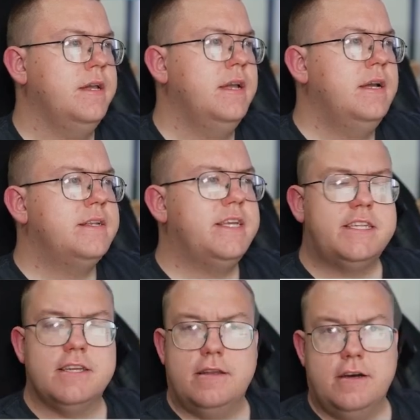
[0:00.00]
Data
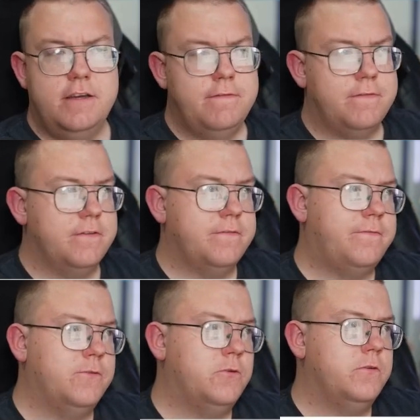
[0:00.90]
Live
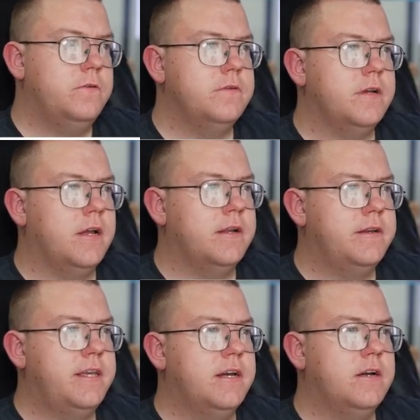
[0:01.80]
for
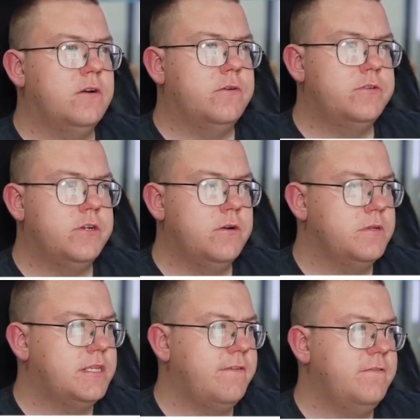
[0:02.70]
Nia Honjo
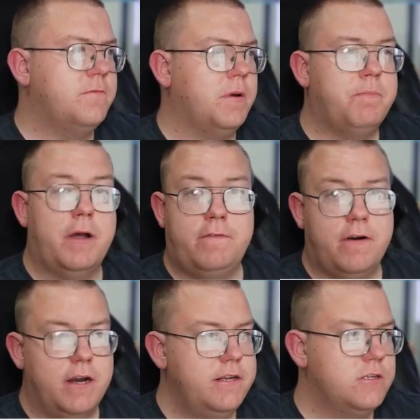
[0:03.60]
1/7 by
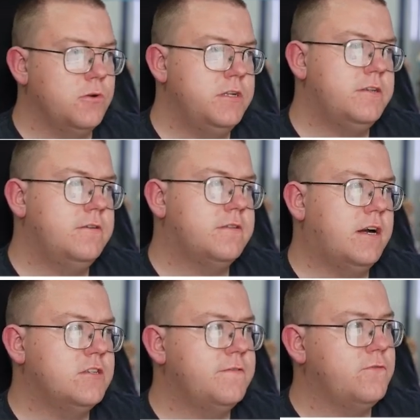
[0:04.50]
Belfine,
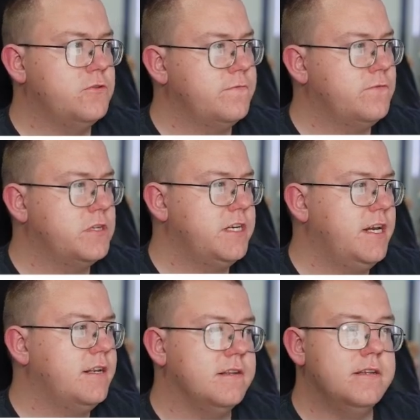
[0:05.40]
22,440
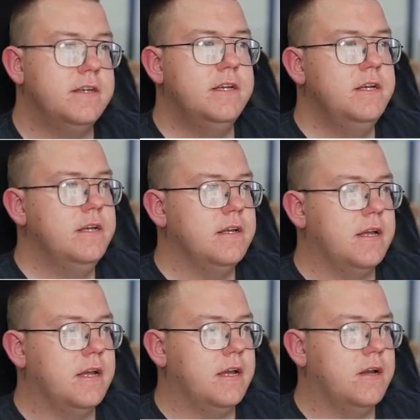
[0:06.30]
yen.
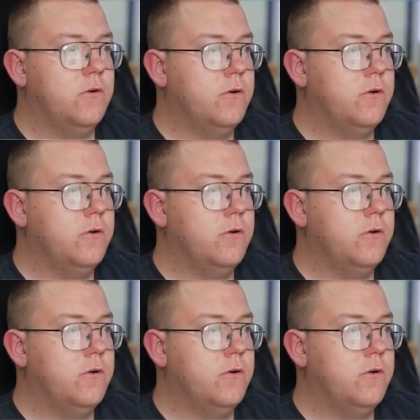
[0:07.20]
August